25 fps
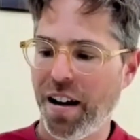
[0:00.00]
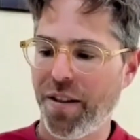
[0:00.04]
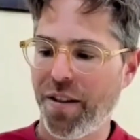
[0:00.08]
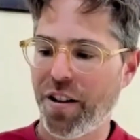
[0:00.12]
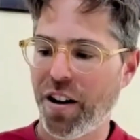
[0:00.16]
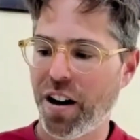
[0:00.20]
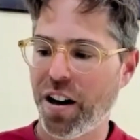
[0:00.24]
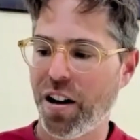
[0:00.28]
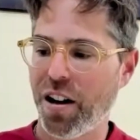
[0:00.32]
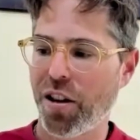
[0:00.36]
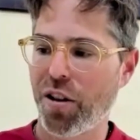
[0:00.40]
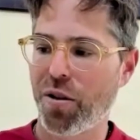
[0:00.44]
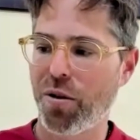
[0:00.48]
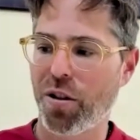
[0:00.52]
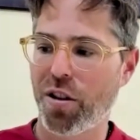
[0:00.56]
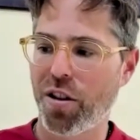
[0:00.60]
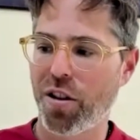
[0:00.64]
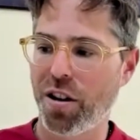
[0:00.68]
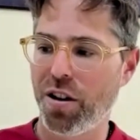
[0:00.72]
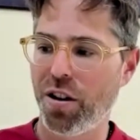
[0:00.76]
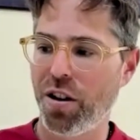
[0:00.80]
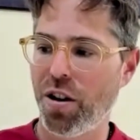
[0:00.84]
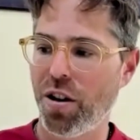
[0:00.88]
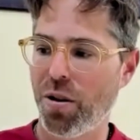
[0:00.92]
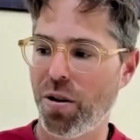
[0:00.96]
I've got all
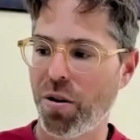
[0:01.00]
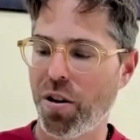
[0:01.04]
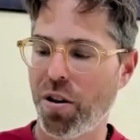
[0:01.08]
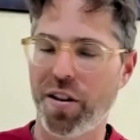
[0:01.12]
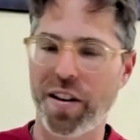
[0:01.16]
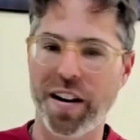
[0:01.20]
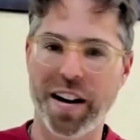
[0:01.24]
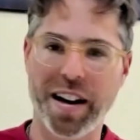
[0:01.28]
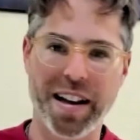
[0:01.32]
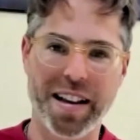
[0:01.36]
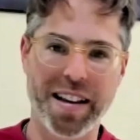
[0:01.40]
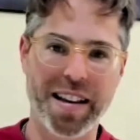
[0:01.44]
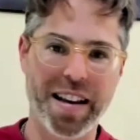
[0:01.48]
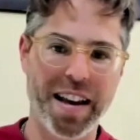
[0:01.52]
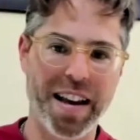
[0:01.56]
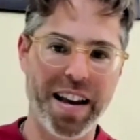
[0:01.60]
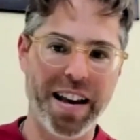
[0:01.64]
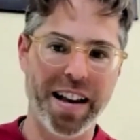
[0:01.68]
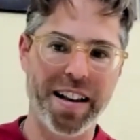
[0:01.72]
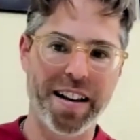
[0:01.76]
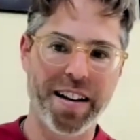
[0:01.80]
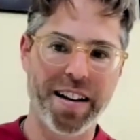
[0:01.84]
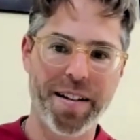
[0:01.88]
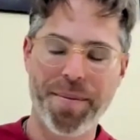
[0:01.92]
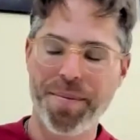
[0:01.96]
sorts of notes that I
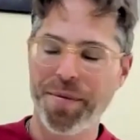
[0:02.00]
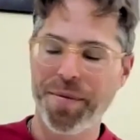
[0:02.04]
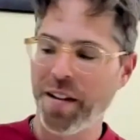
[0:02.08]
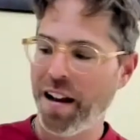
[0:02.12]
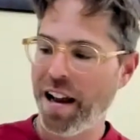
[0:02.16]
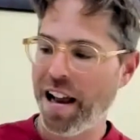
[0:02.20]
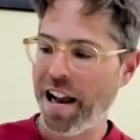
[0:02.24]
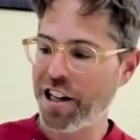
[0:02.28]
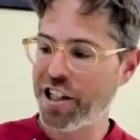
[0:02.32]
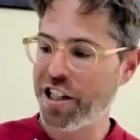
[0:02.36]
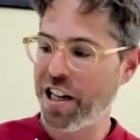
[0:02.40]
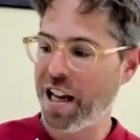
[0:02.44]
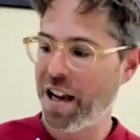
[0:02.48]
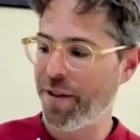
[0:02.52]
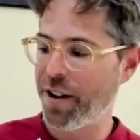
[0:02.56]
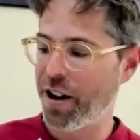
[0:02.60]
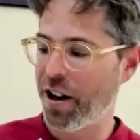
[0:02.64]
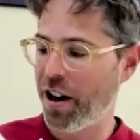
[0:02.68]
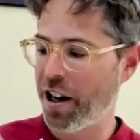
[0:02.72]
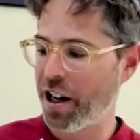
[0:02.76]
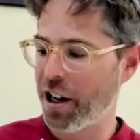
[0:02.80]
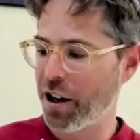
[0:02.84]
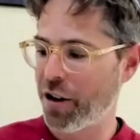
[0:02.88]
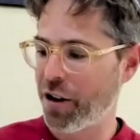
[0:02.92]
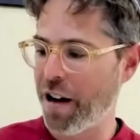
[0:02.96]
take. I actually have it
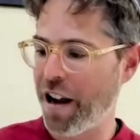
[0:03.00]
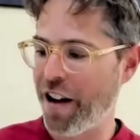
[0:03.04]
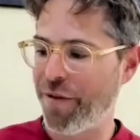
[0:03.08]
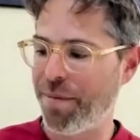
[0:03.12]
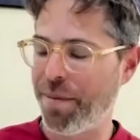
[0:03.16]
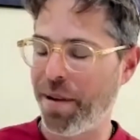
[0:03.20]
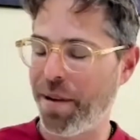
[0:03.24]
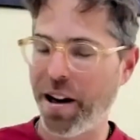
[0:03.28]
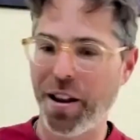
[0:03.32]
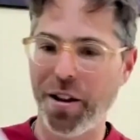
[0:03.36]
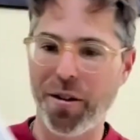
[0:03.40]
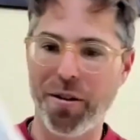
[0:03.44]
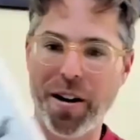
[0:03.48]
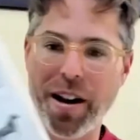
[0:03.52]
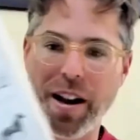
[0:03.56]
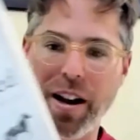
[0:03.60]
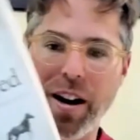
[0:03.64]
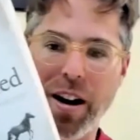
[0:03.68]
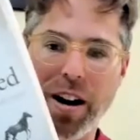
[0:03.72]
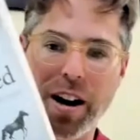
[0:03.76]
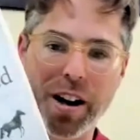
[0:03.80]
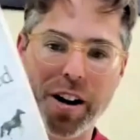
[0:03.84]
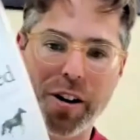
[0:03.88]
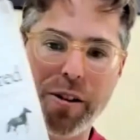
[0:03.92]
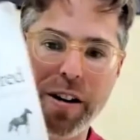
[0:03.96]
autographed, by the way,
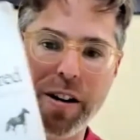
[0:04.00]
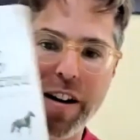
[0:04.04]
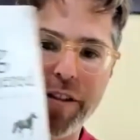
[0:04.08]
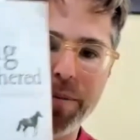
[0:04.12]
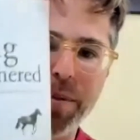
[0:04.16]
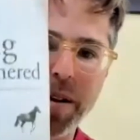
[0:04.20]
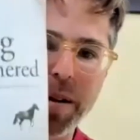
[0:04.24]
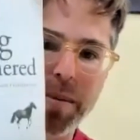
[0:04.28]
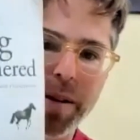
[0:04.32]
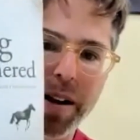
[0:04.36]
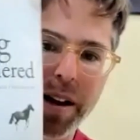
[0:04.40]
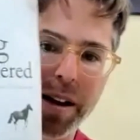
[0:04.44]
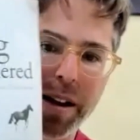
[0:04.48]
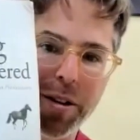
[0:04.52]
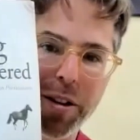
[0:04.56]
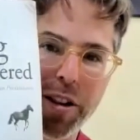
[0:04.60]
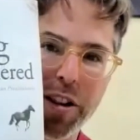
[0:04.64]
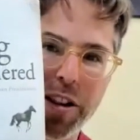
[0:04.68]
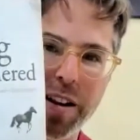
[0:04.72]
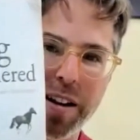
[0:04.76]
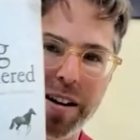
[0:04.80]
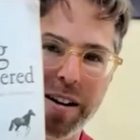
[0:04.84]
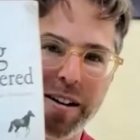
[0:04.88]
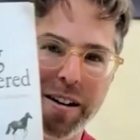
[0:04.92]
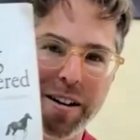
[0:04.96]
autographed by Michael
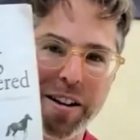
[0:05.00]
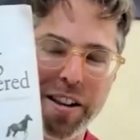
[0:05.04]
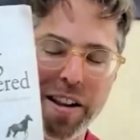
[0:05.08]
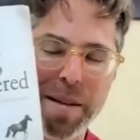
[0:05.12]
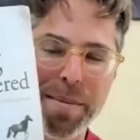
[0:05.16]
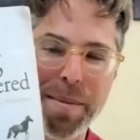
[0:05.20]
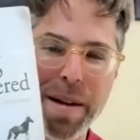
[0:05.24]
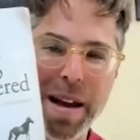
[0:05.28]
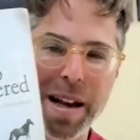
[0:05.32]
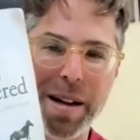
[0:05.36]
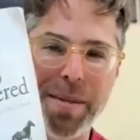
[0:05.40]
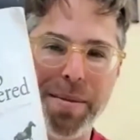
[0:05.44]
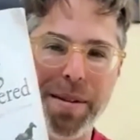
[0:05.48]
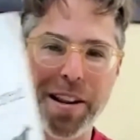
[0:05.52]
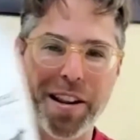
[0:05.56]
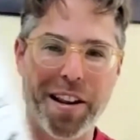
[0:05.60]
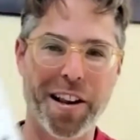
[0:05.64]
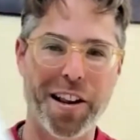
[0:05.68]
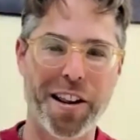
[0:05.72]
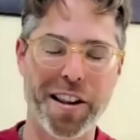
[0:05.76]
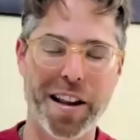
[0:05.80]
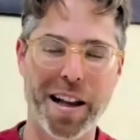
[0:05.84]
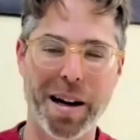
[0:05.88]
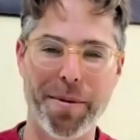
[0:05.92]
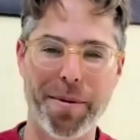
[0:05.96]
Singer, because I met him, as
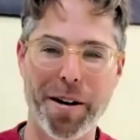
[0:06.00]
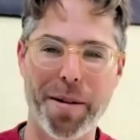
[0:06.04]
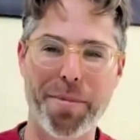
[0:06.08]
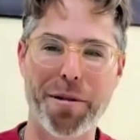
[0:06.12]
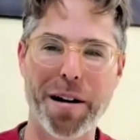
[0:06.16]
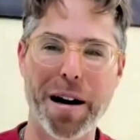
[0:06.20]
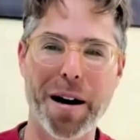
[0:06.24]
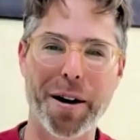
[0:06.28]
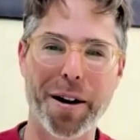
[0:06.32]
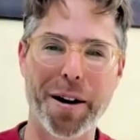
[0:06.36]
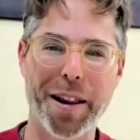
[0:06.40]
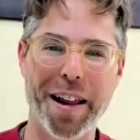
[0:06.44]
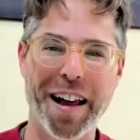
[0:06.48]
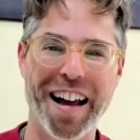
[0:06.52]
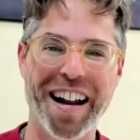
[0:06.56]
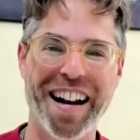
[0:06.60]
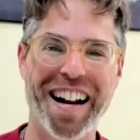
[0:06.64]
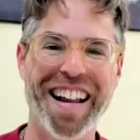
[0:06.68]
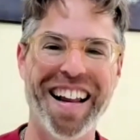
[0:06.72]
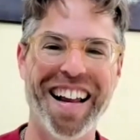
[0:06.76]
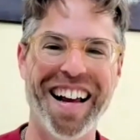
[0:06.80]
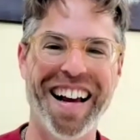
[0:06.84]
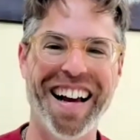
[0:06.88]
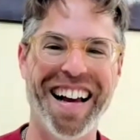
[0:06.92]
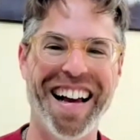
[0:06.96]
I said. I'm very proud of
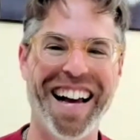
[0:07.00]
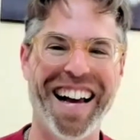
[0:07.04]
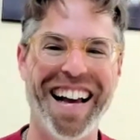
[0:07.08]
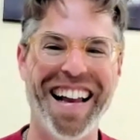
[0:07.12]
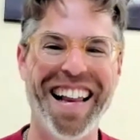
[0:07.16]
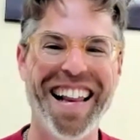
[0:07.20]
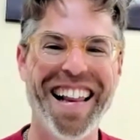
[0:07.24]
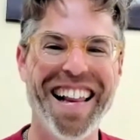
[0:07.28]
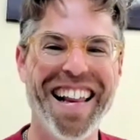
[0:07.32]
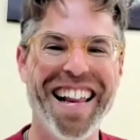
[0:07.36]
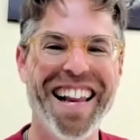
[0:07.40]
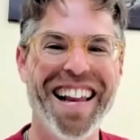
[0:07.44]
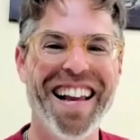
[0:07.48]
that.